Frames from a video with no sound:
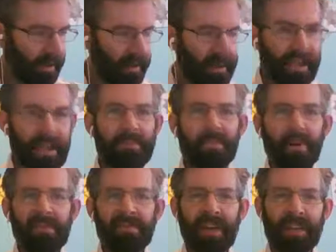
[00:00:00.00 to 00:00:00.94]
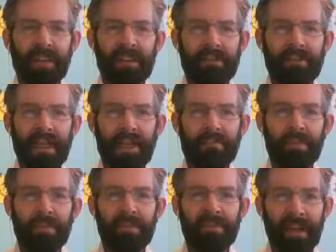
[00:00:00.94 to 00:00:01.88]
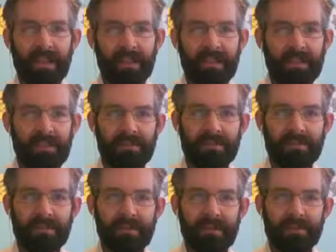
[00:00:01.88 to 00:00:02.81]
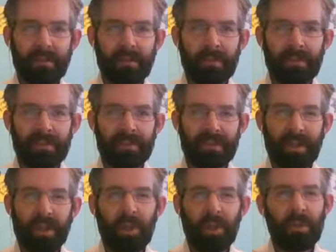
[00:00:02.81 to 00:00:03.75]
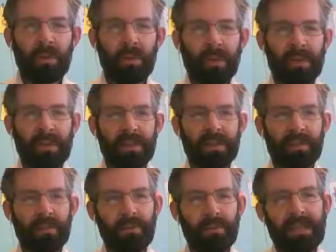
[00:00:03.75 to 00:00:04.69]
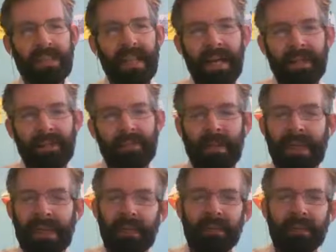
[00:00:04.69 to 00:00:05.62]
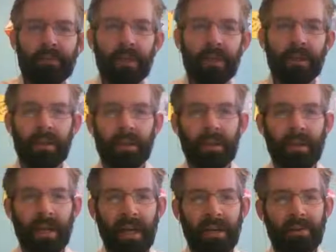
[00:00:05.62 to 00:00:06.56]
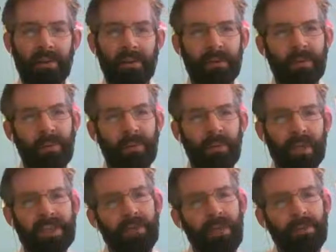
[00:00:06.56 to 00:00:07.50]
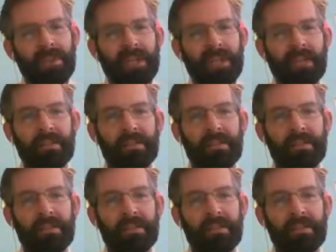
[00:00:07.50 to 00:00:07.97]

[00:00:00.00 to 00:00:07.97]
imperfective and perfective verbs. What is that meaning? What does that represent